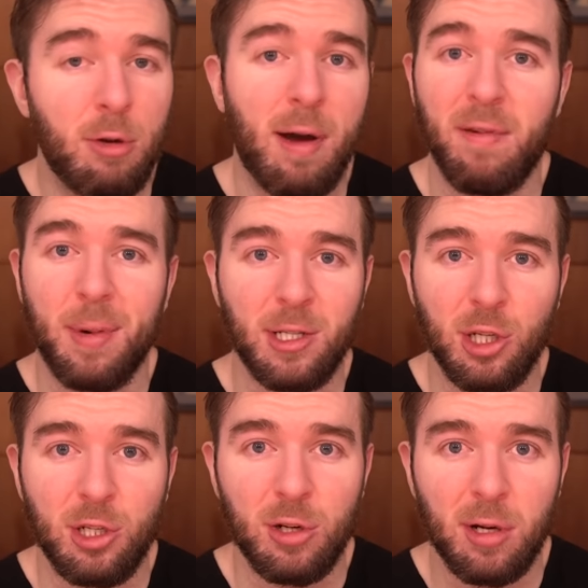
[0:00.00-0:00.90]
You have a bunch
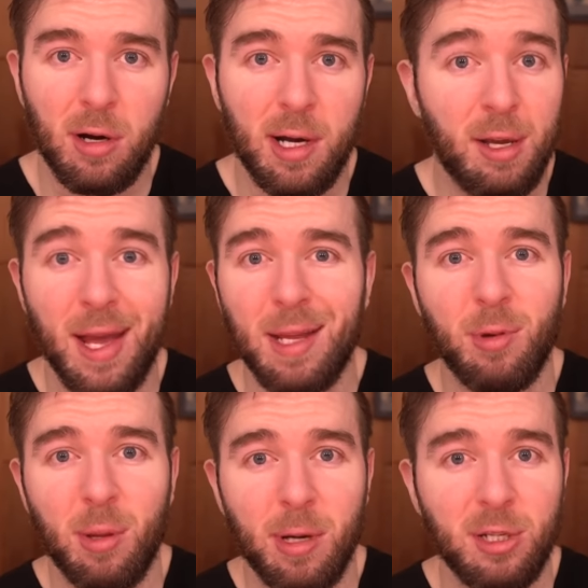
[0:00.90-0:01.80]
of sugar and you end up
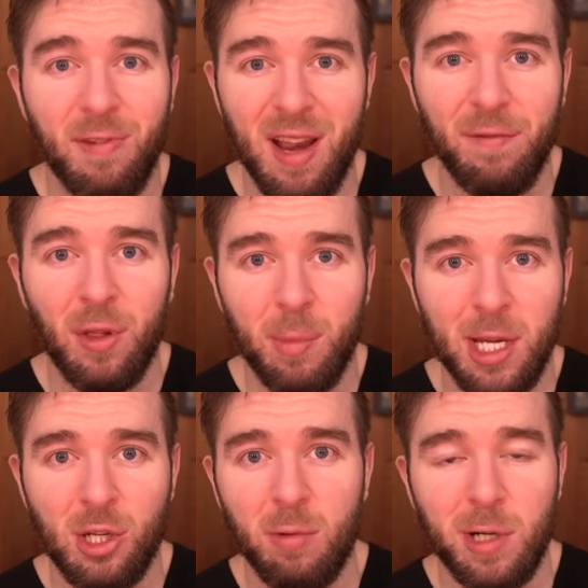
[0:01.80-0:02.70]
with a bunch of
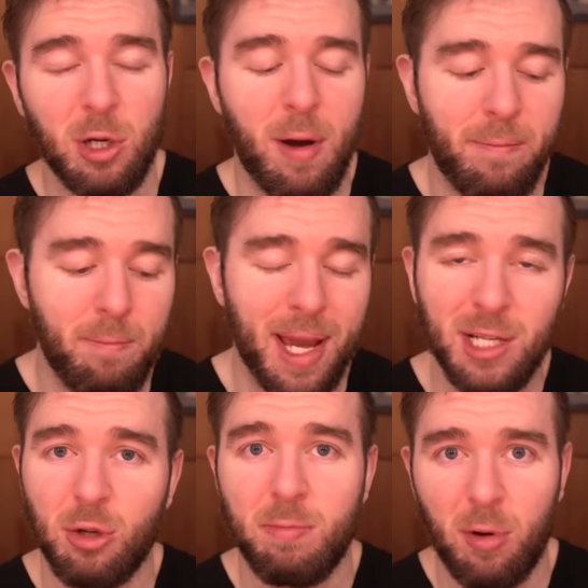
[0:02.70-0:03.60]
inflammation when you have
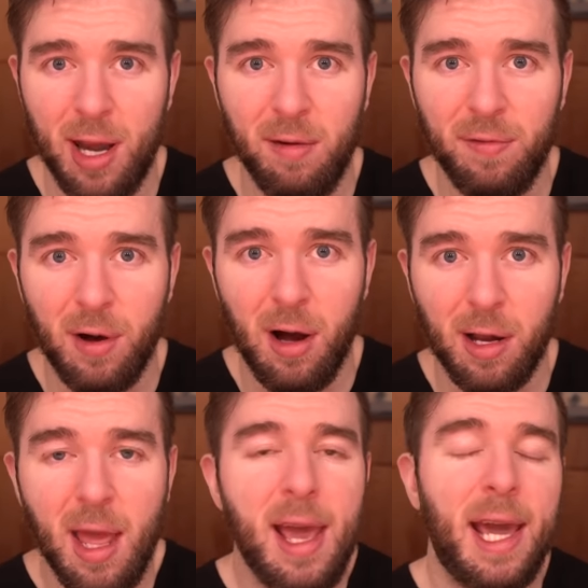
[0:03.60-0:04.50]
major brain
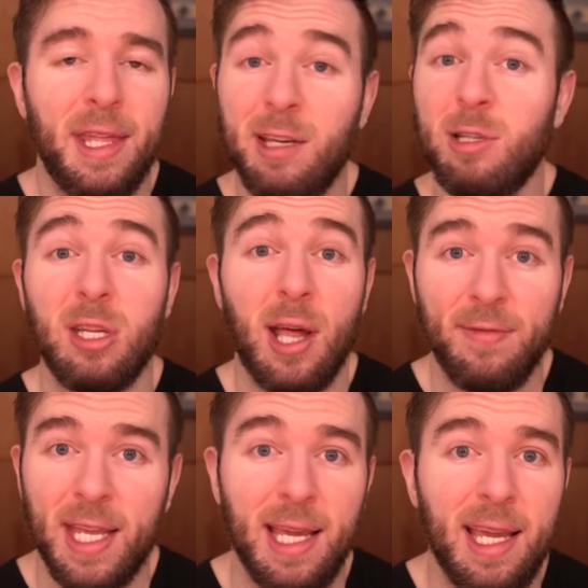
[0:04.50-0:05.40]
fog. And then you still
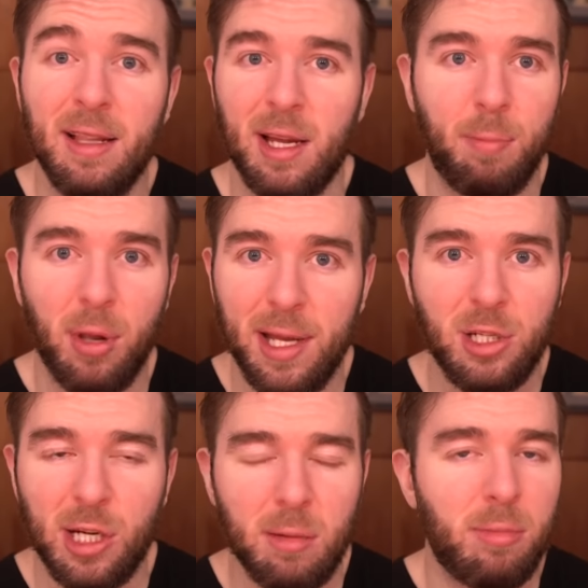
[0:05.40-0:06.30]
have to eat like plain
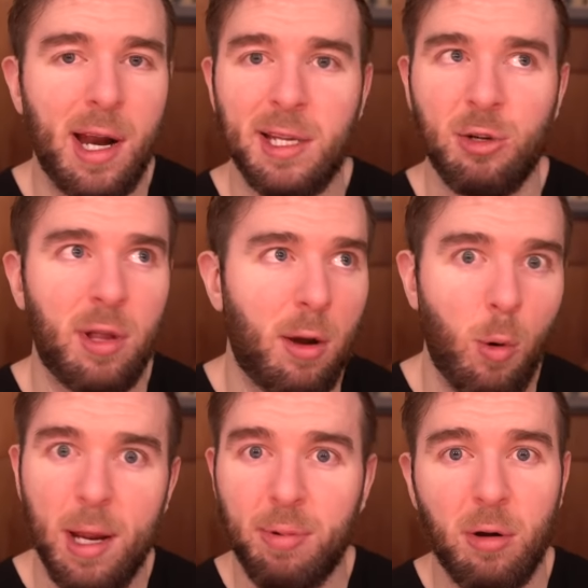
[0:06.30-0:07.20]
chicken breast or like
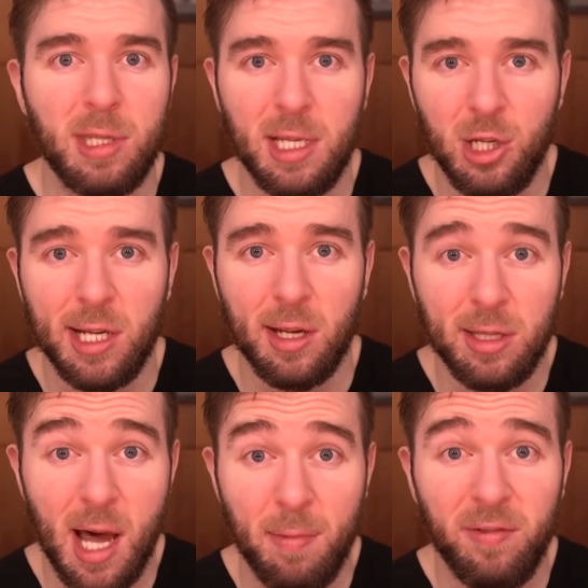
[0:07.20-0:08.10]
whey protein shakes on
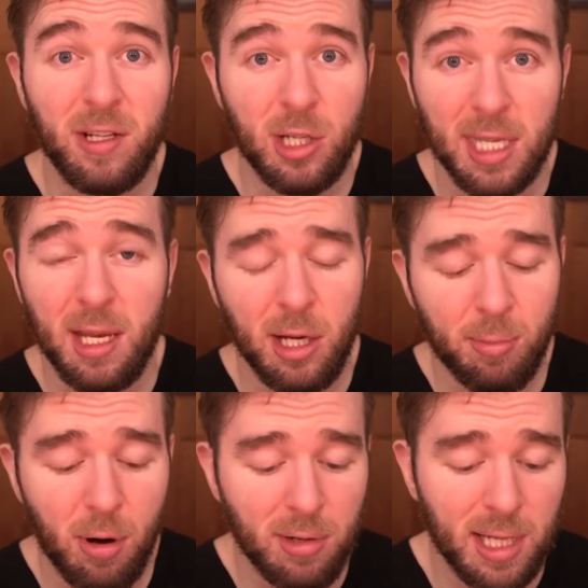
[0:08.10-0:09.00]
top of it just to hit your
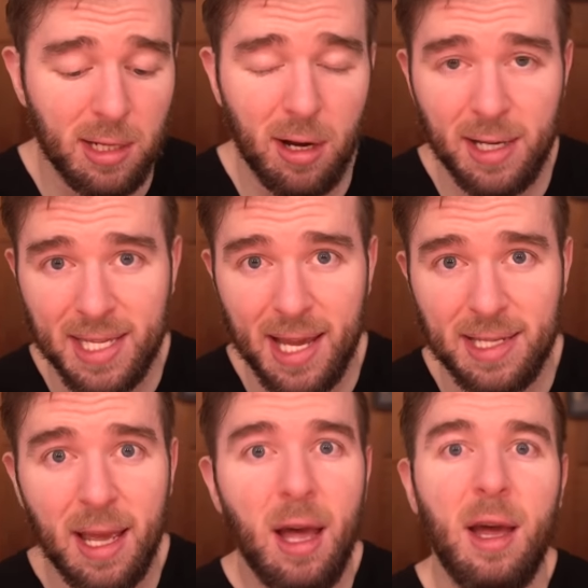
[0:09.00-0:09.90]
protein
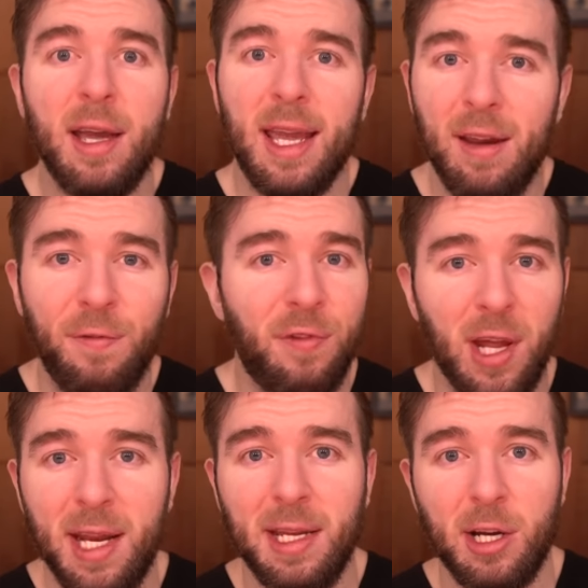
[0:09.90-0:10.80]
content,
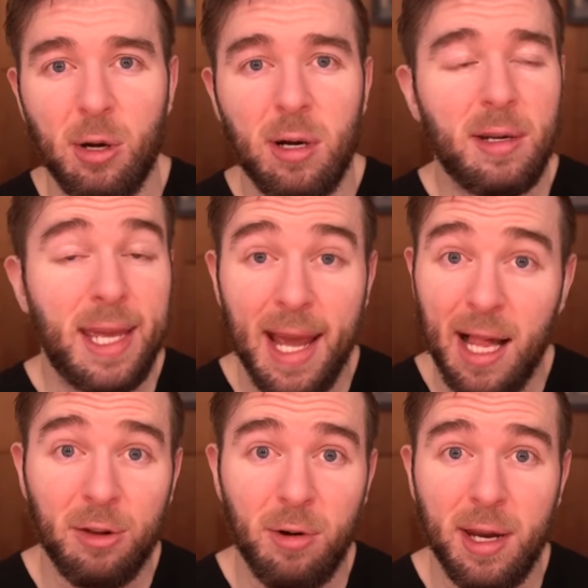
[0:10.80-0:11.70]
inflating your
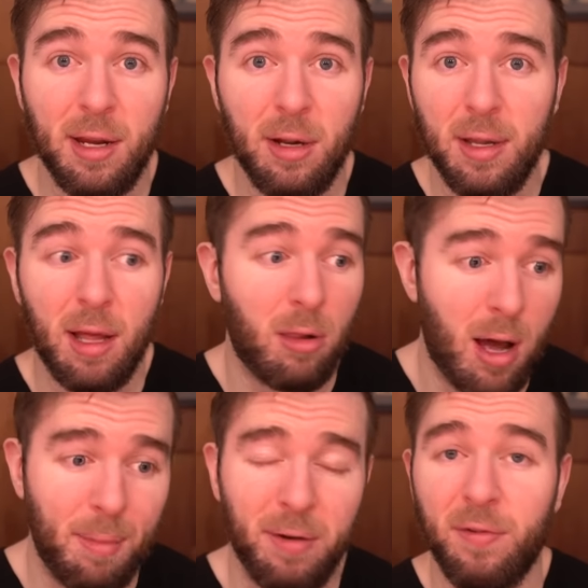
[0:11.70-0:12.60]
calorie
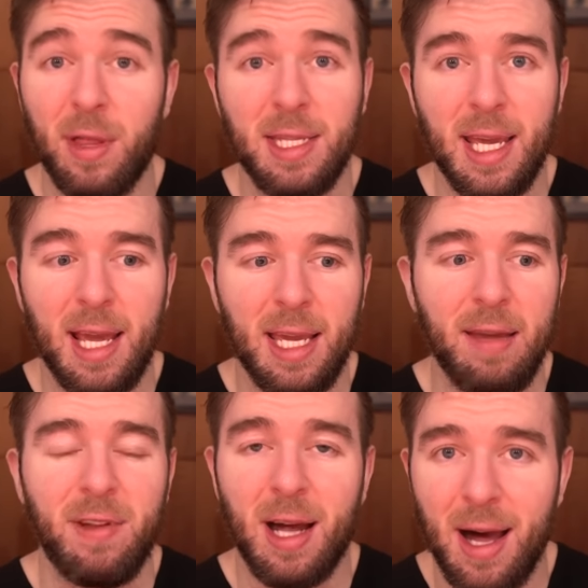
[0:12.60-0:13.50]
allotment for the day
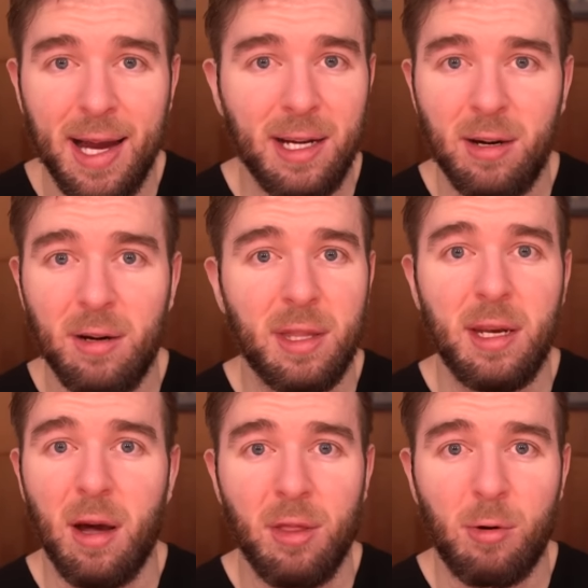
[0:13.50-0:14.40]
even higher
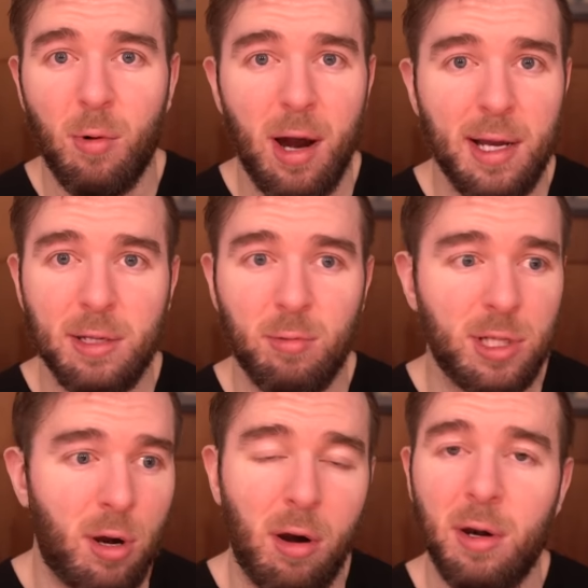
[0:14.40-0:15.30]
than otherwise
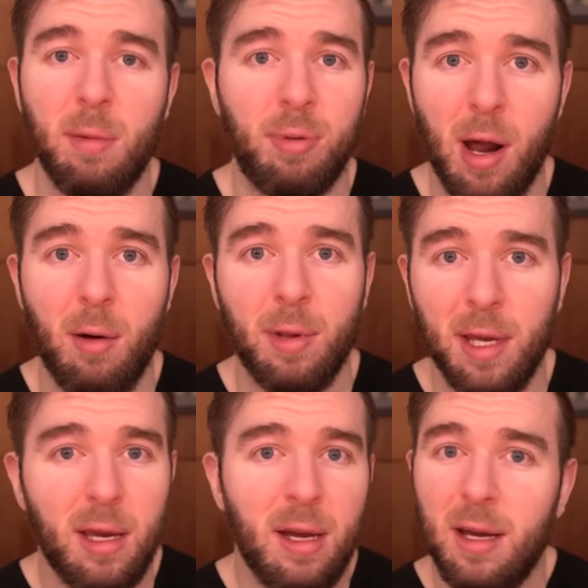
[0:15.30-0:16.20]
was already
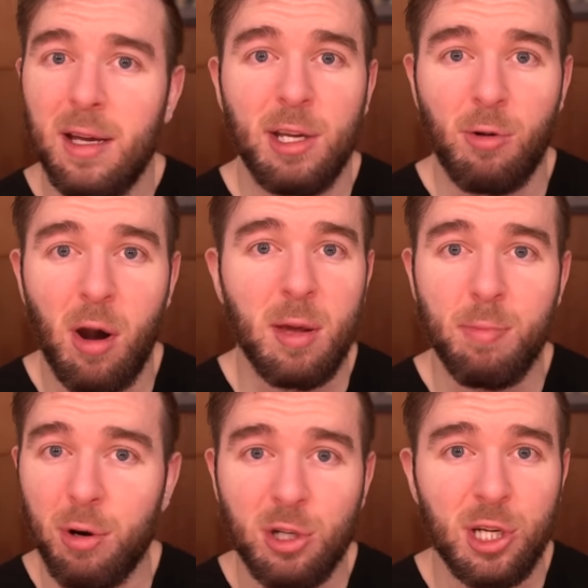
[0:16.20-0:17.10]
probably. You're already
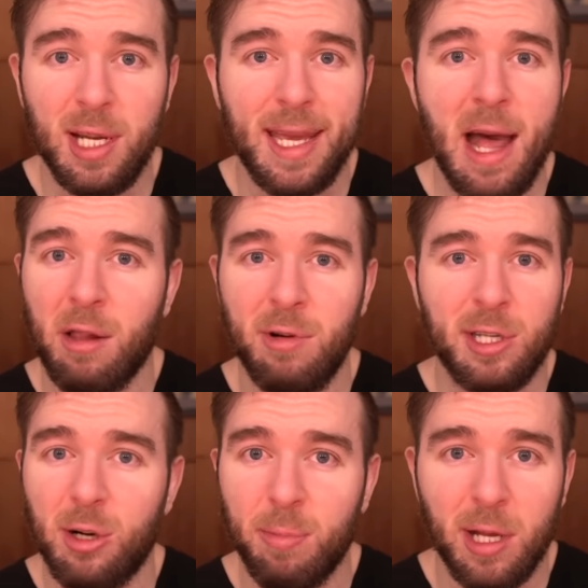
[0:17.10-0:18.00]
pushing a calorie
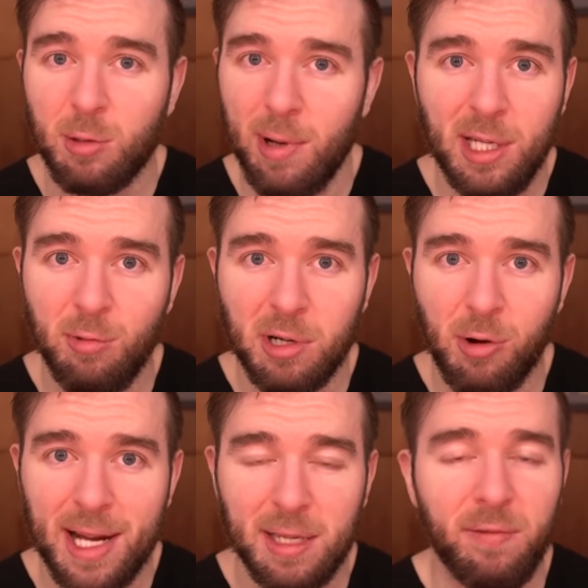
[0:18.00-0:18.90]
surplus way too
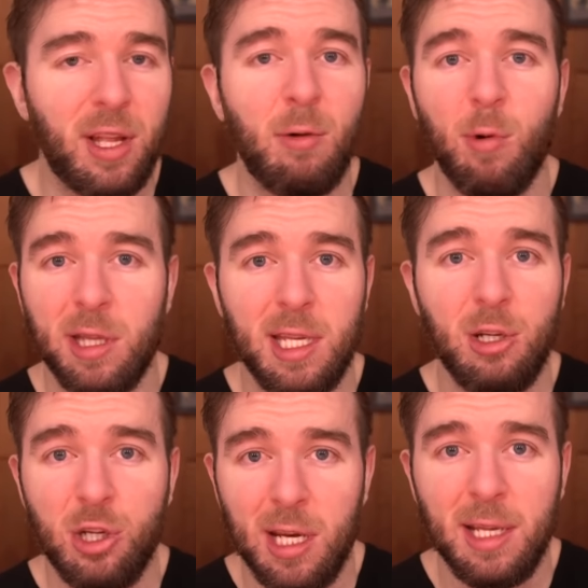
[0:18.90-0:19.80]
aggressively with the
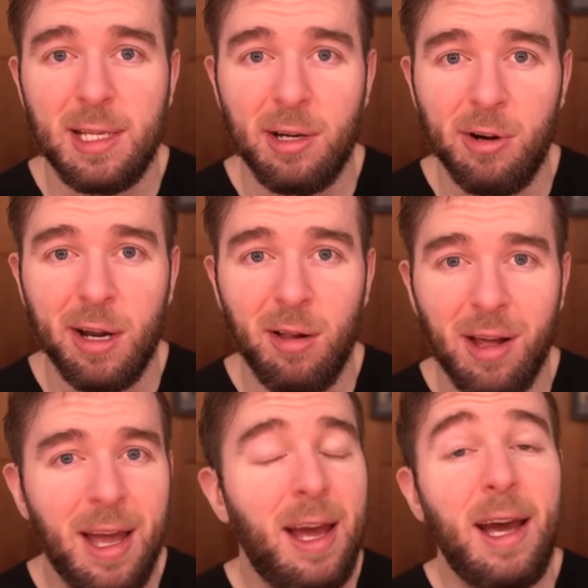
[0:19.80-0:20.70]
shitty cereal.